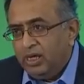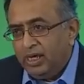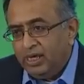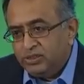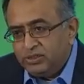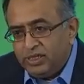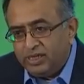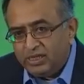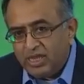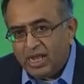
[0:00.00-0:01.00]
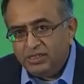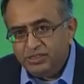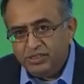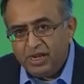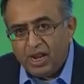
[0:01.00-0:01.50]
is the
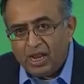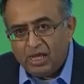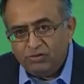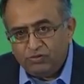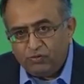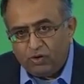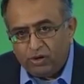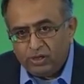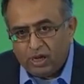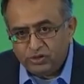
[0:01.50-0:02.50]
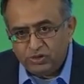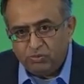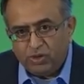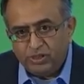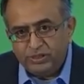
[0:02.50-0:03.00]
technology that allows for
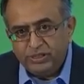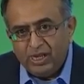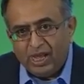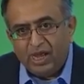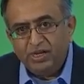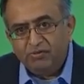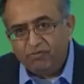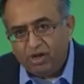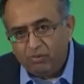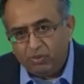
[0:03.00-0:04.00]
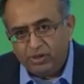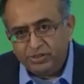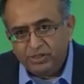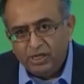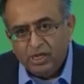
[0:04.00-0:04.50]
customers and
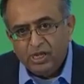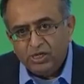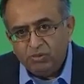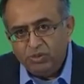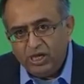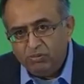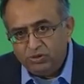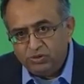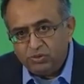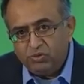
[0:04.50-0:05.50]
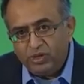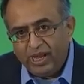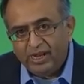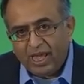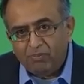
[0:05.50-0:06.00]
developers to be able to
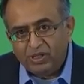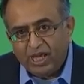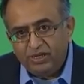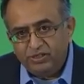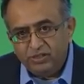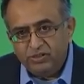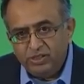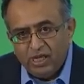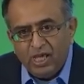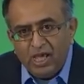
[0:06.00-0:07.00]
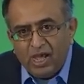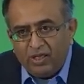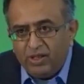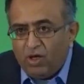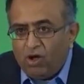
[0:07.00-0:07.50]
create applications
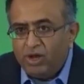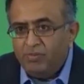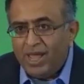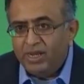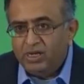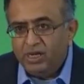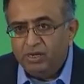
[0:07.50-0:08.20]
and then automatically